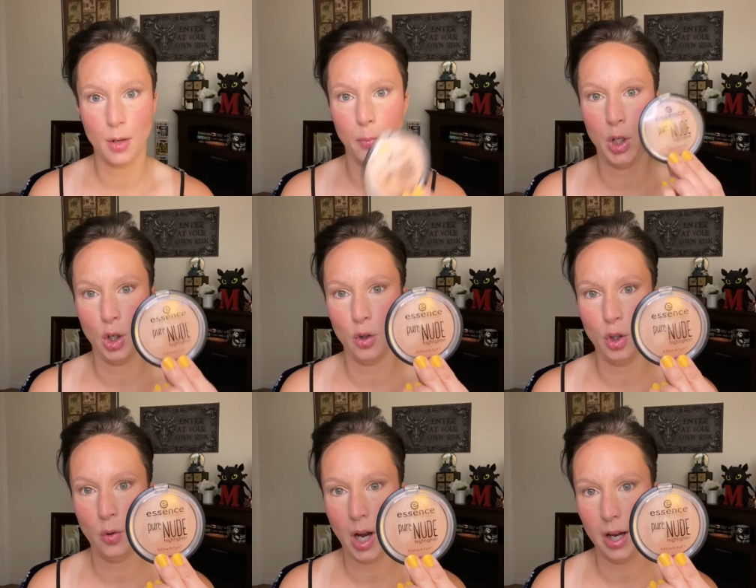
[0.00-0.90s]
Pure
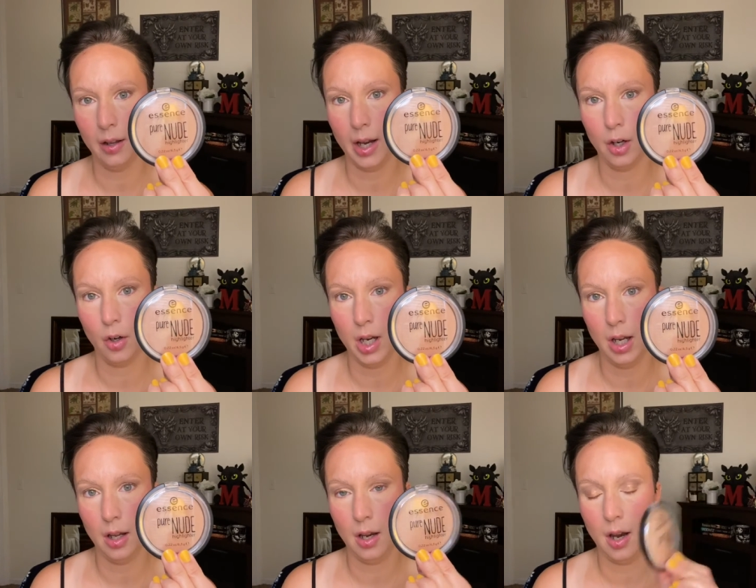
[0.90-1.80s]
Nude Highlighter
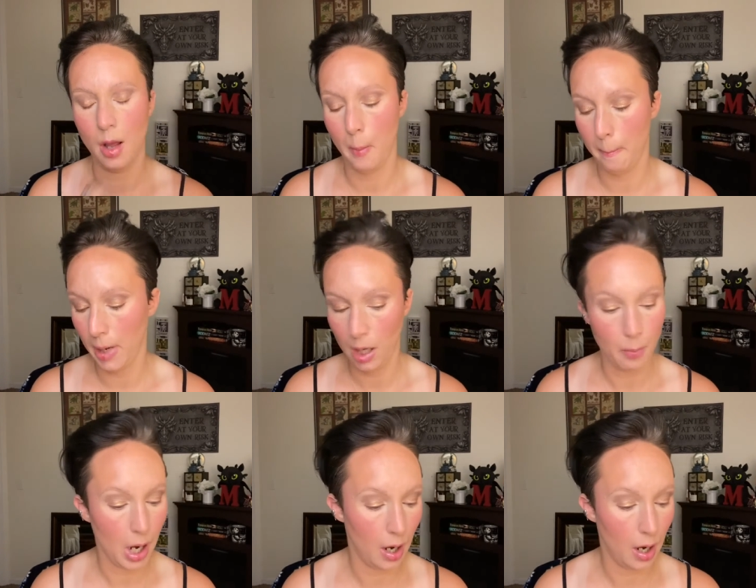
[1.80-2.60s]
in Be My